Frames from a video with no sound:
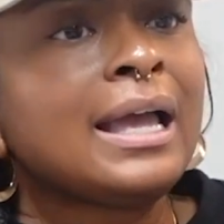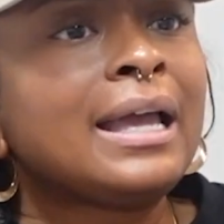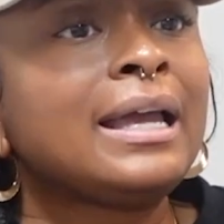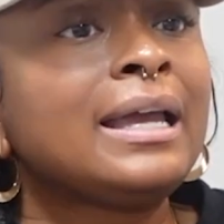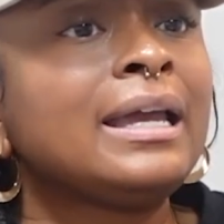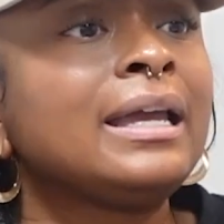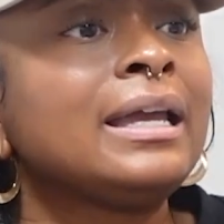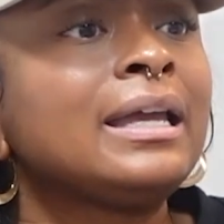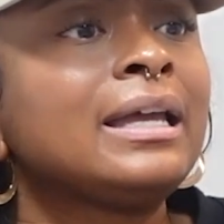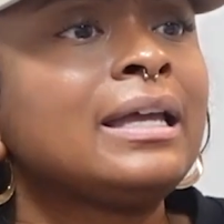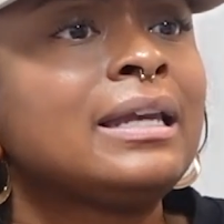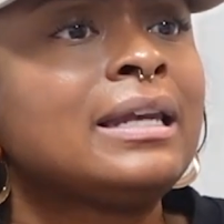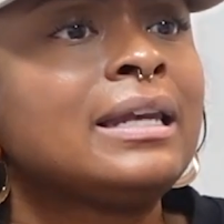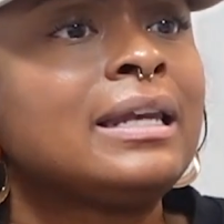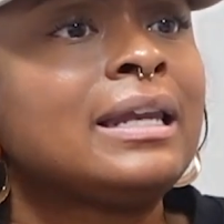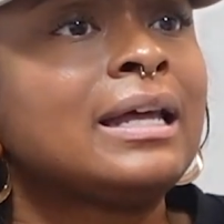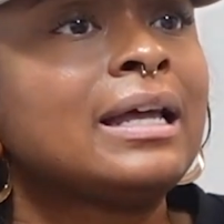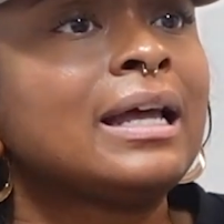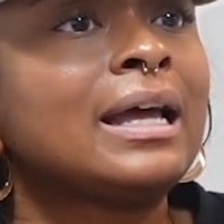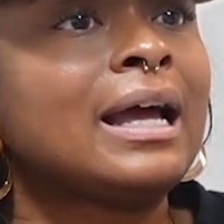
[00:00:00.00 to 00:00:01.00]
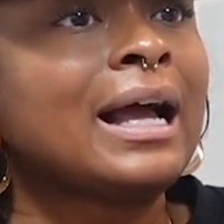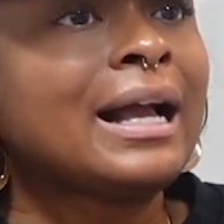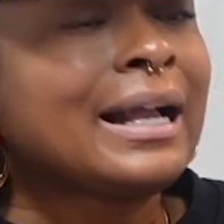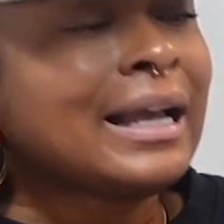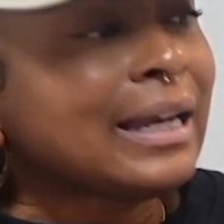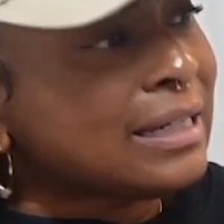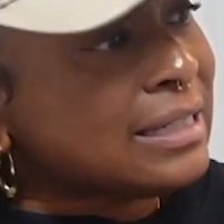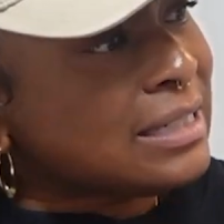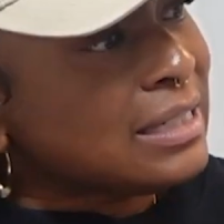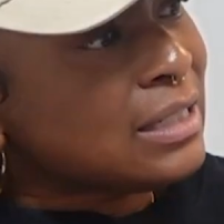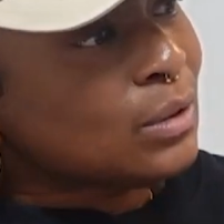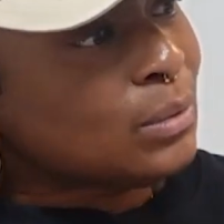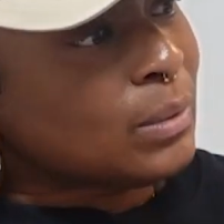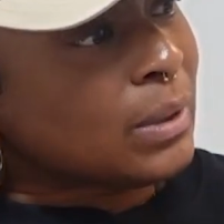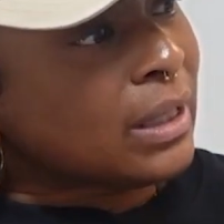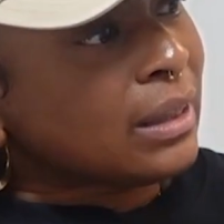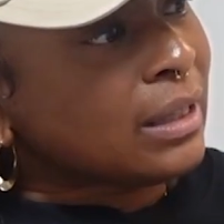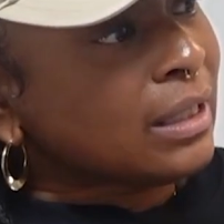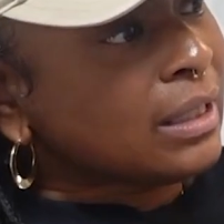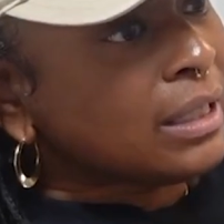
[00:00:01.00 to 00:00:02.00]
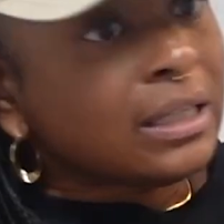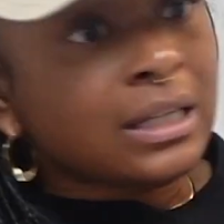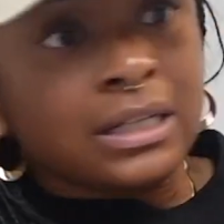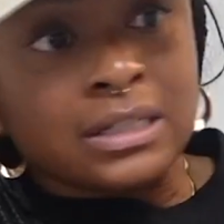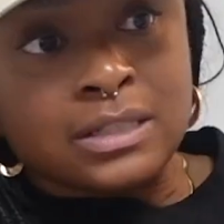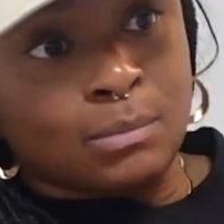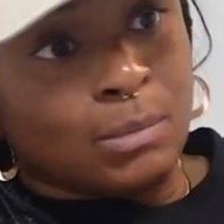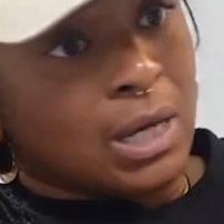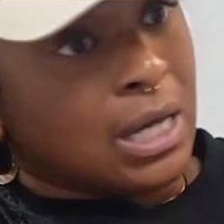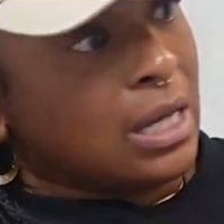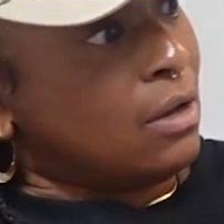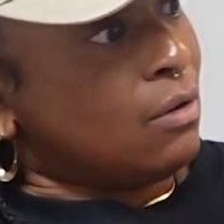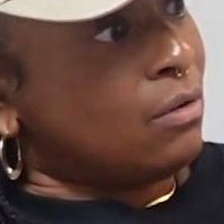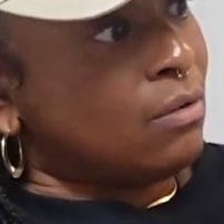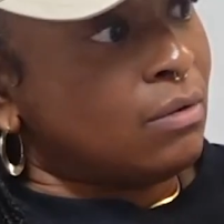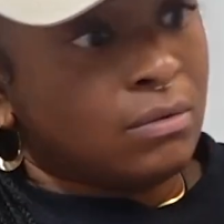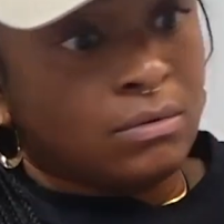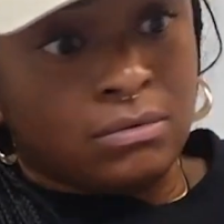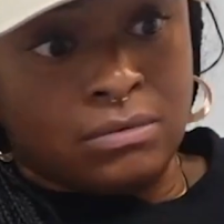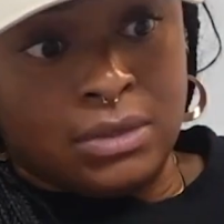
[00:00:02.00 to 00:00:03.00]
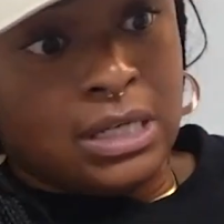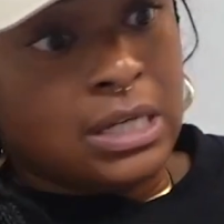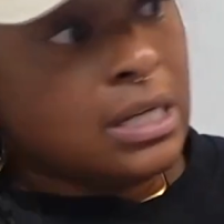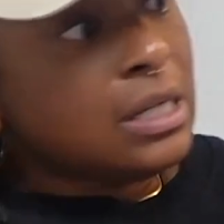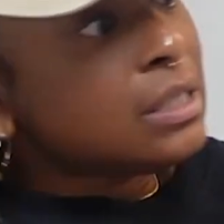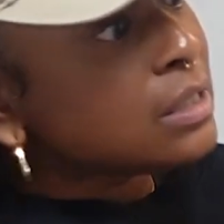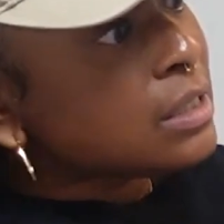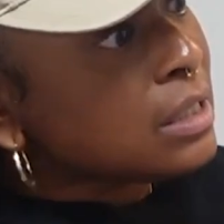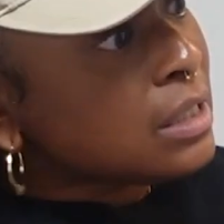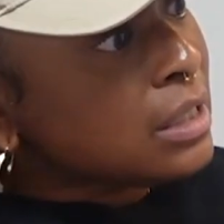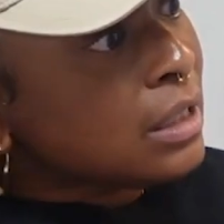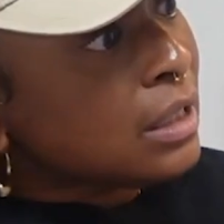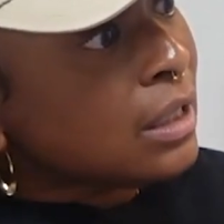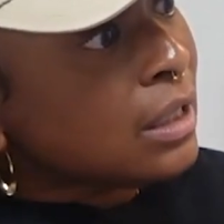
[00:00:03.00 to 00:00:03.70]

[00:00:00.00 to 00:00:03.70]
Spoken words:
and I got to deal with it. It doesn't make it easy